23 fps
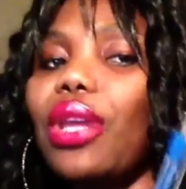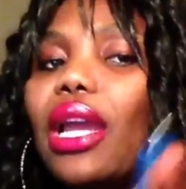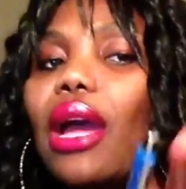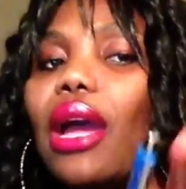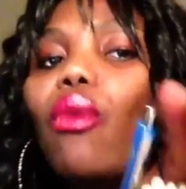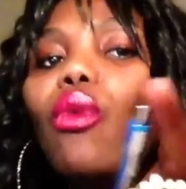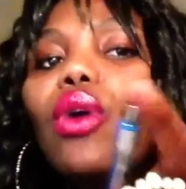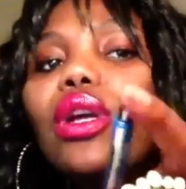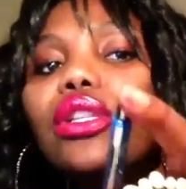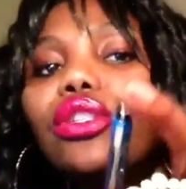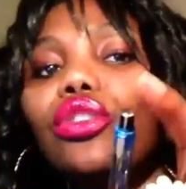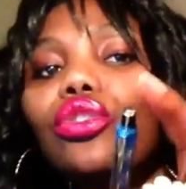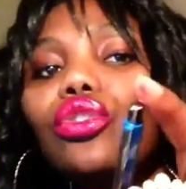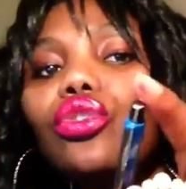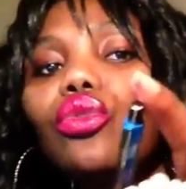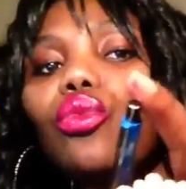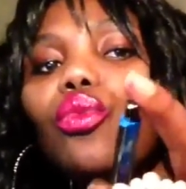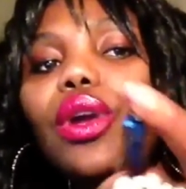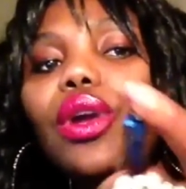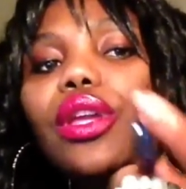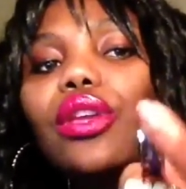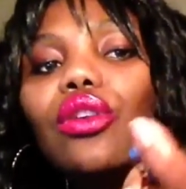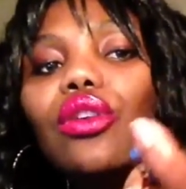I want you to
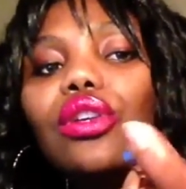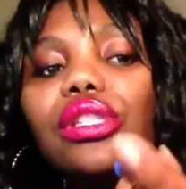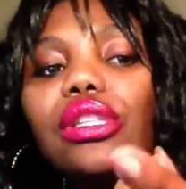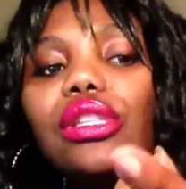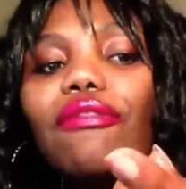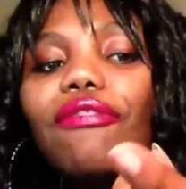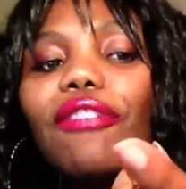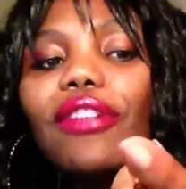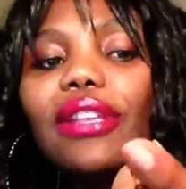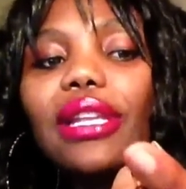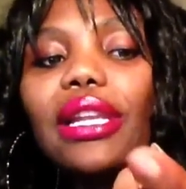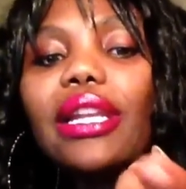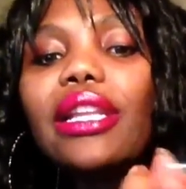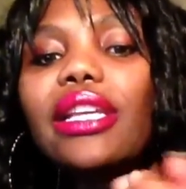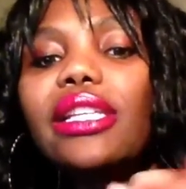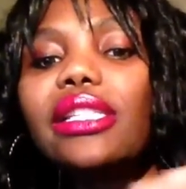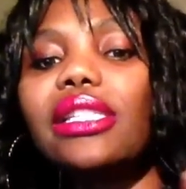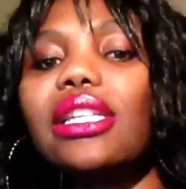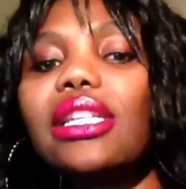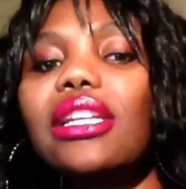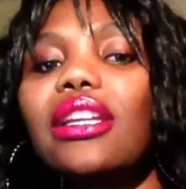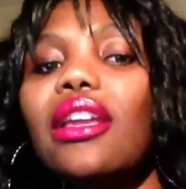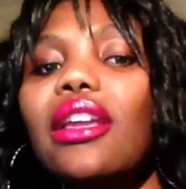weigh yourself at
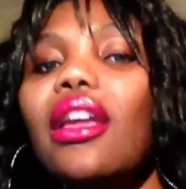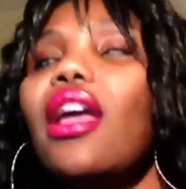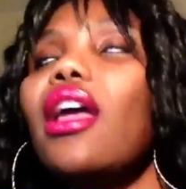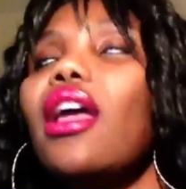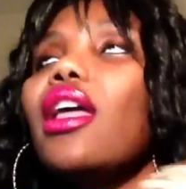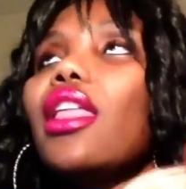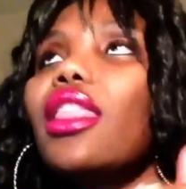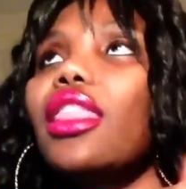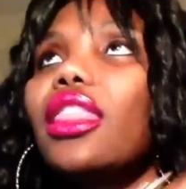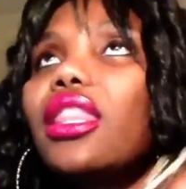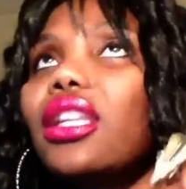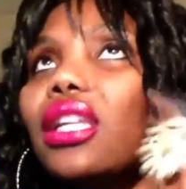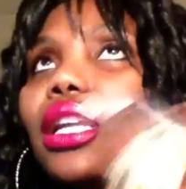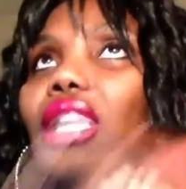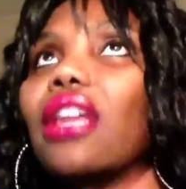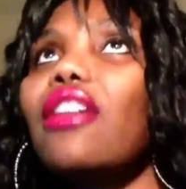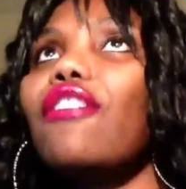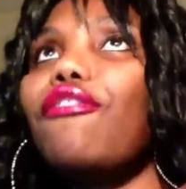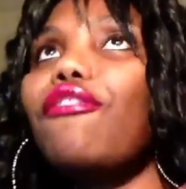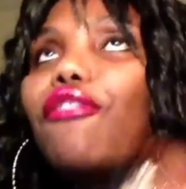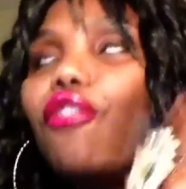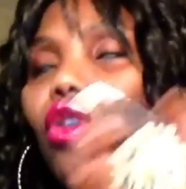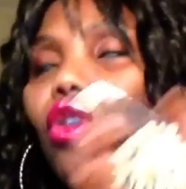least
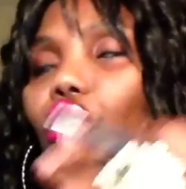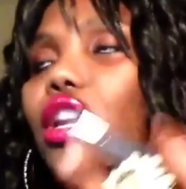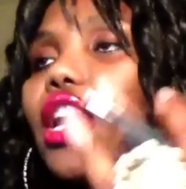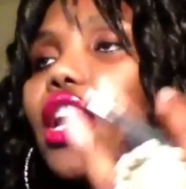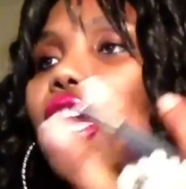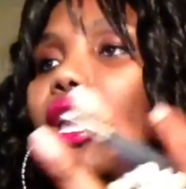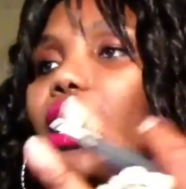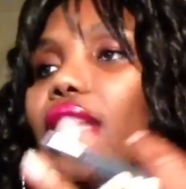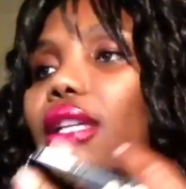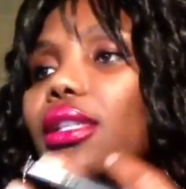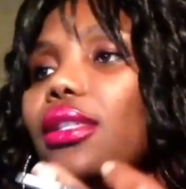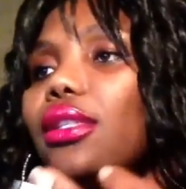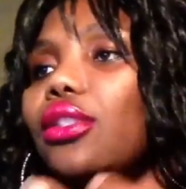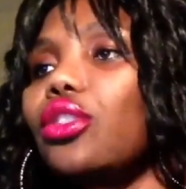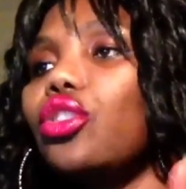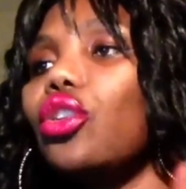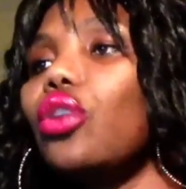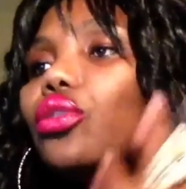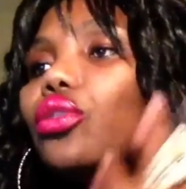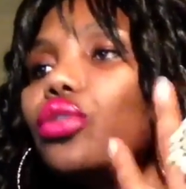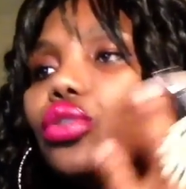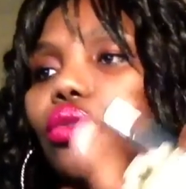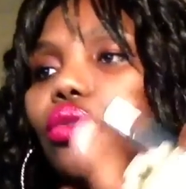3-4 days.
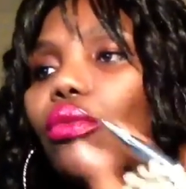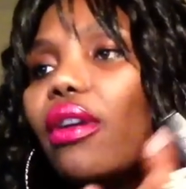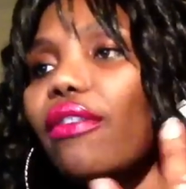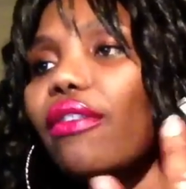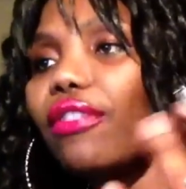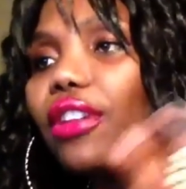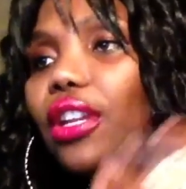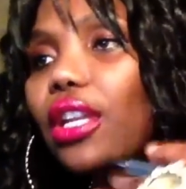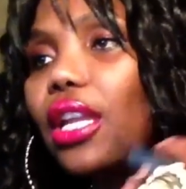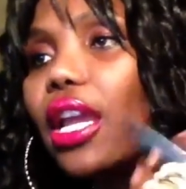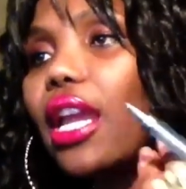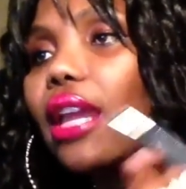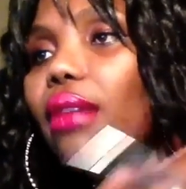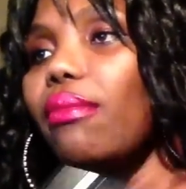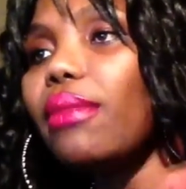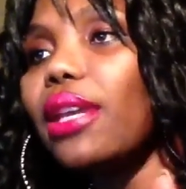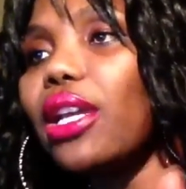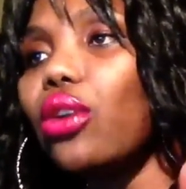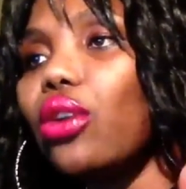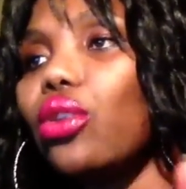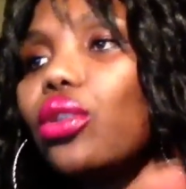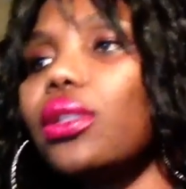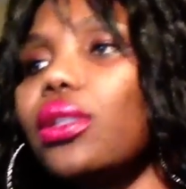Don't do every day,
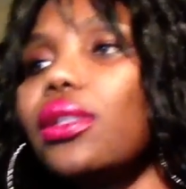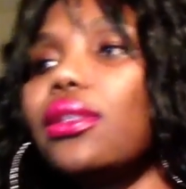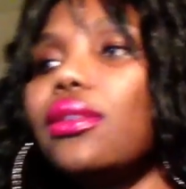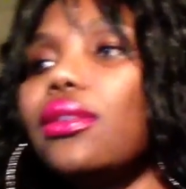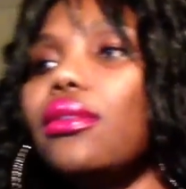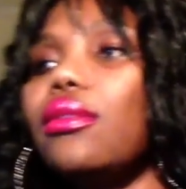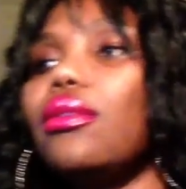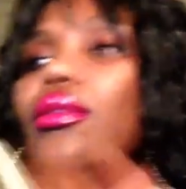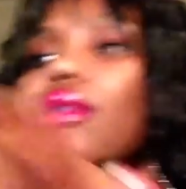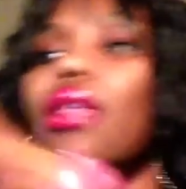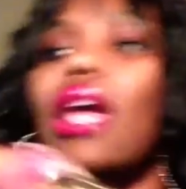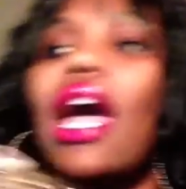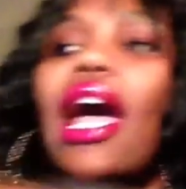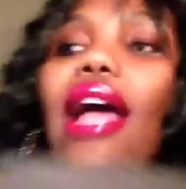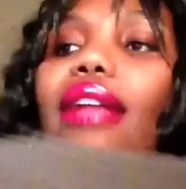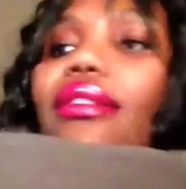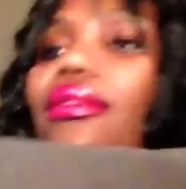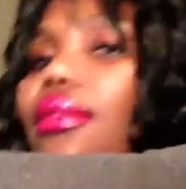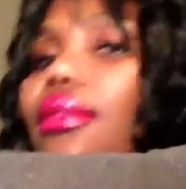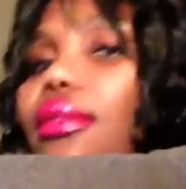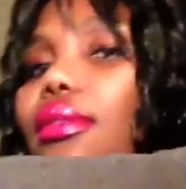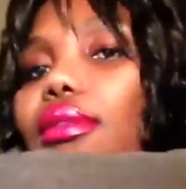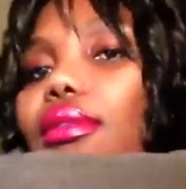because that
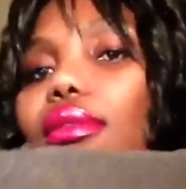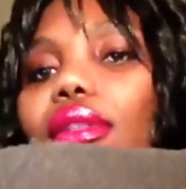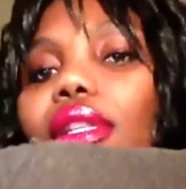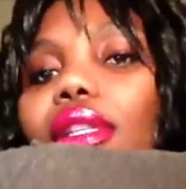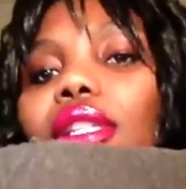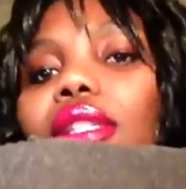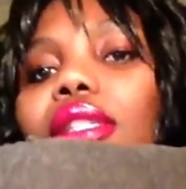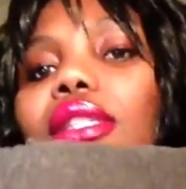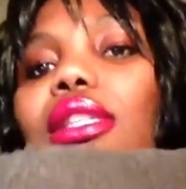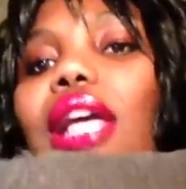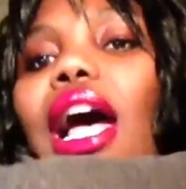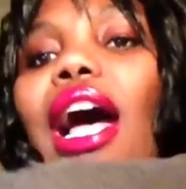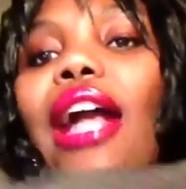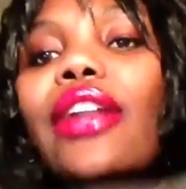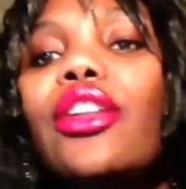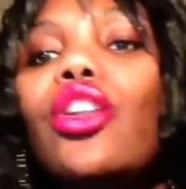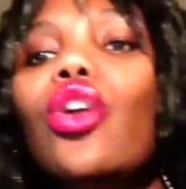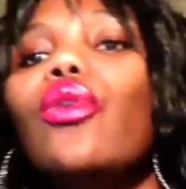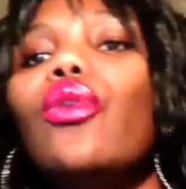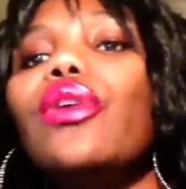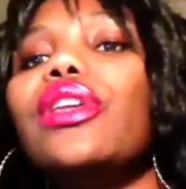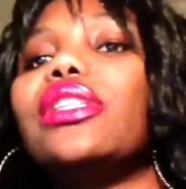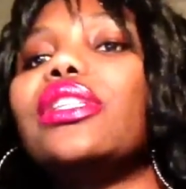is
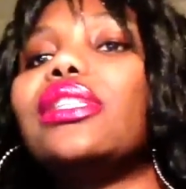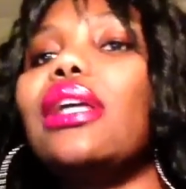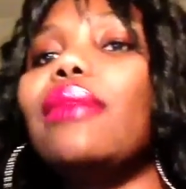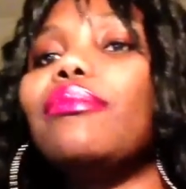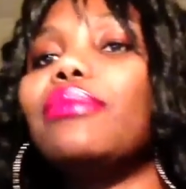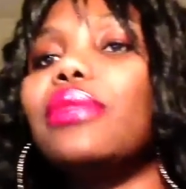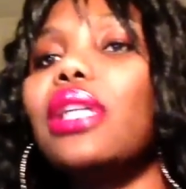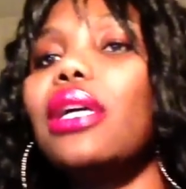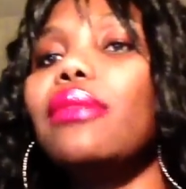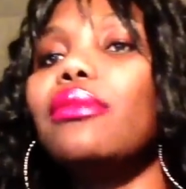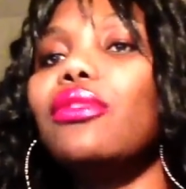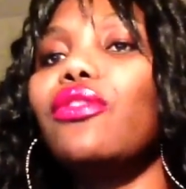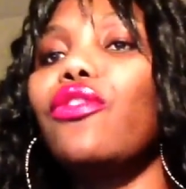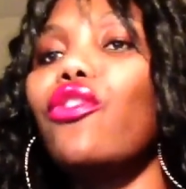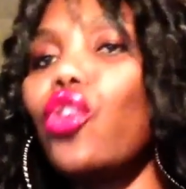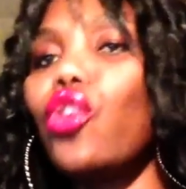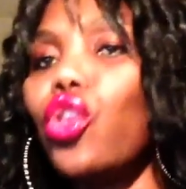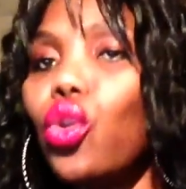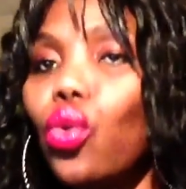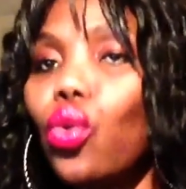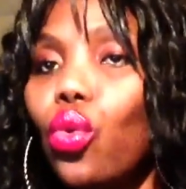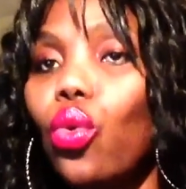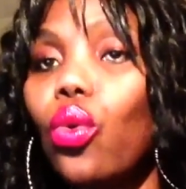annoying sometimes for
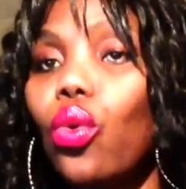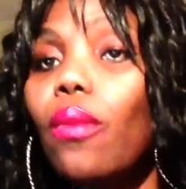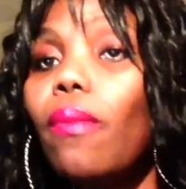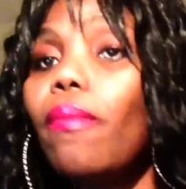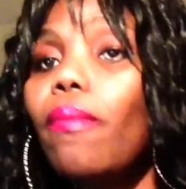you.